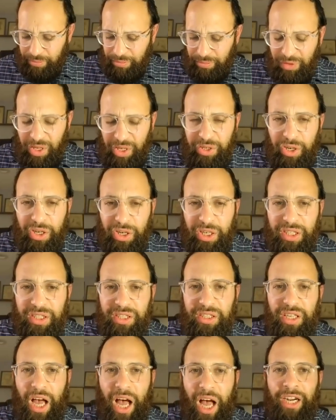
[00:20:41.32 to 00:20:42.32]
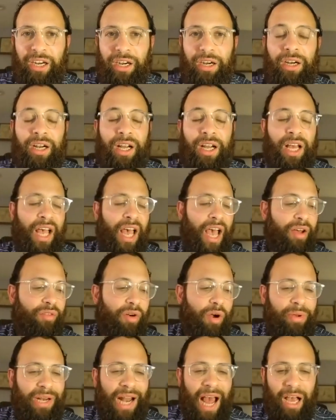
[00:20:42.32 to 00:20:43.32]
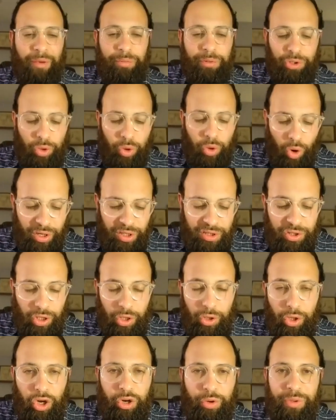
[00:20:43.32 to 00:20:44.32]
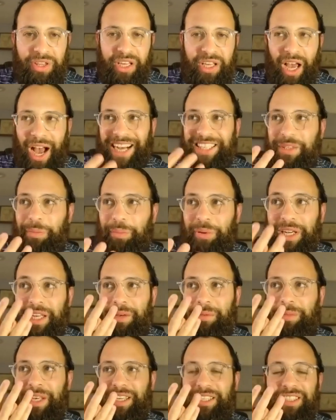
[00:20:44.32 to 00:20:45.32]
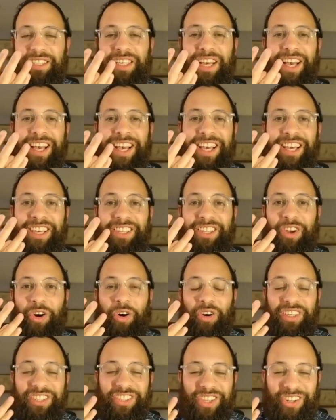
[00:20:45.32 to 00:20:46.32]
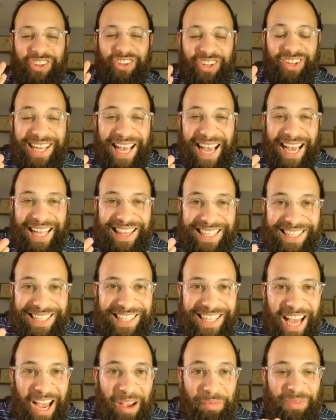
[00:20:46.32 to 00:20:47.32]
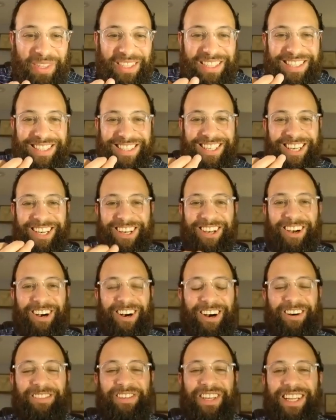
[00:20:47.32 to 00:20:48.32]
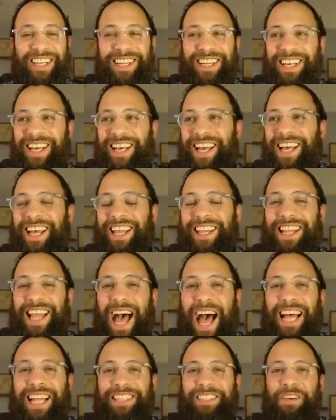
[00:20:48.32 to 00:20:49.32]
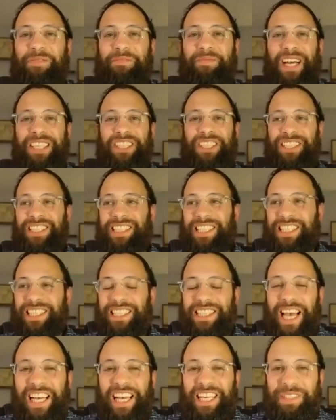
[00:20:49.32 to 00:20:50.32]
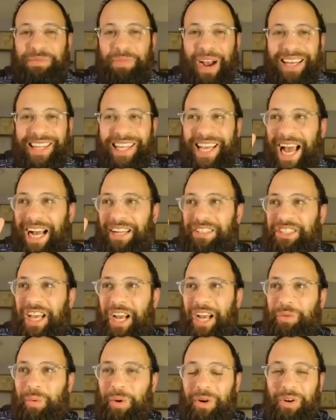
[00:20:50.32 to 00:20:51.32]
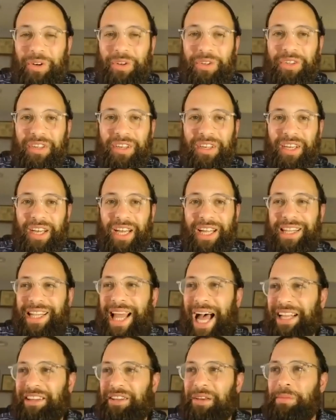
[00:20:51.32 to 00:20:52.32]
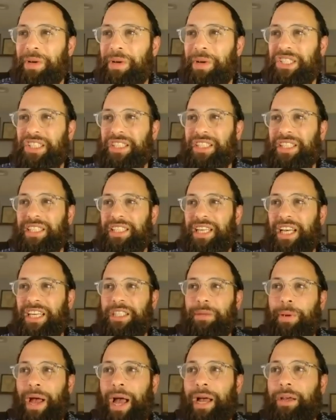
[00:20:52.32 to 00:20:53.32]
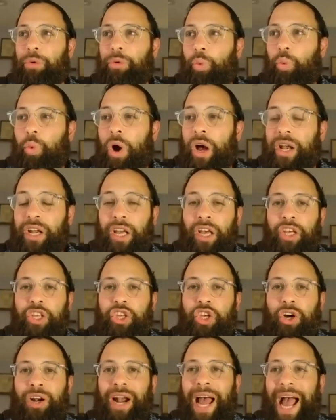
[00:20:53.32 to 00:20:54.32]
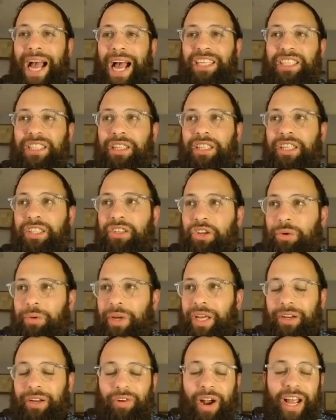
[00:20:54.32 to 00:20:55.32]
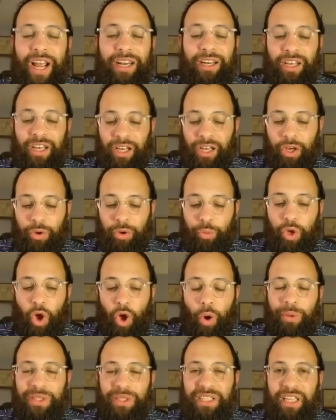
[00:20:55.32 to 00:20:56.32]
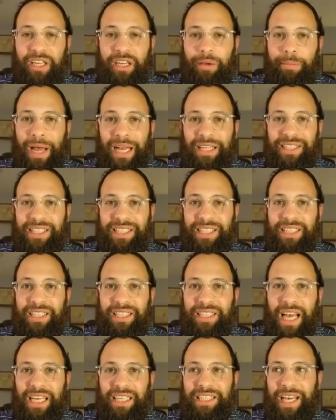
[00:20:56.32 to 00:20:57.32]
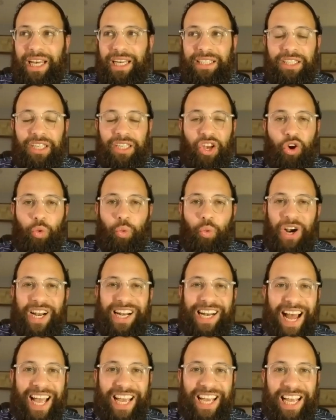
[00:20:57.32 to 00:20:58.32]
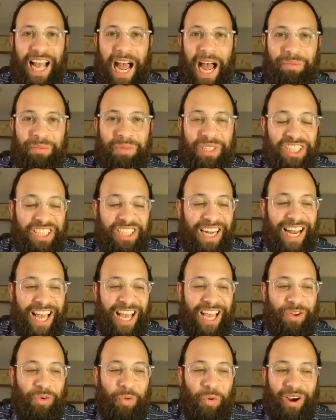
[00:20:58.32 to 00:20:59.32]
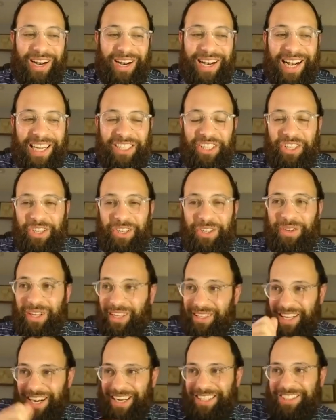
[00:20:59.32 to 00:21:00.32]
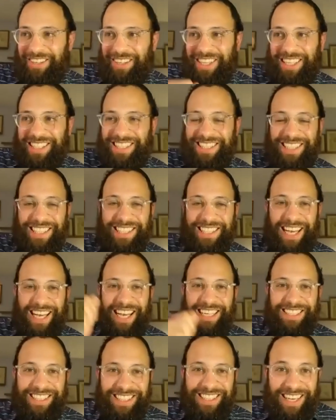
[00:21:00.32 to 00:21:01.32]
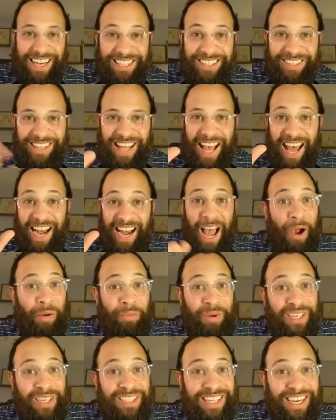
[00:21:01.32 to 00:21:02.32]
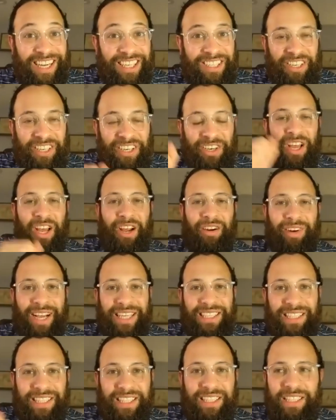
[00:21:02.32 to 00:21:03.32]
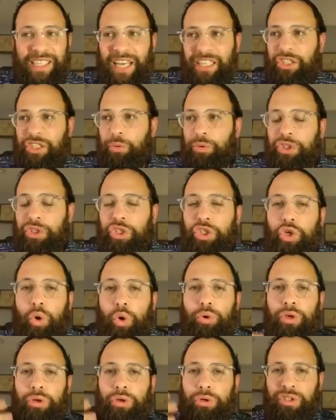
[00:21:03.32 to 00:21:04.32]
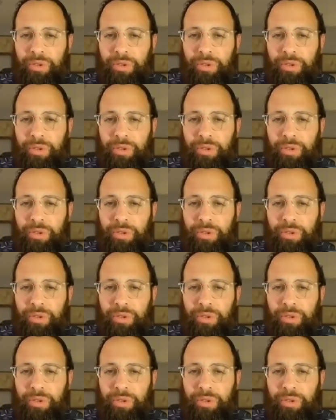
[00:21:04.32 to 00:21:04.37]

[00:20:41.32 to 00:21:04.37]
your good desire. And Rebbe Nachman taught us to look with the eyes of Panemius. He taught us to look at the depths of it, not to measure success by the outside world, not to measure success by what you're actually doing, right? We always think about success as, what did I accomplish today? What did I do? Did I do this? Success. Did I do that? How much did I do? Right? Success. So we're so used to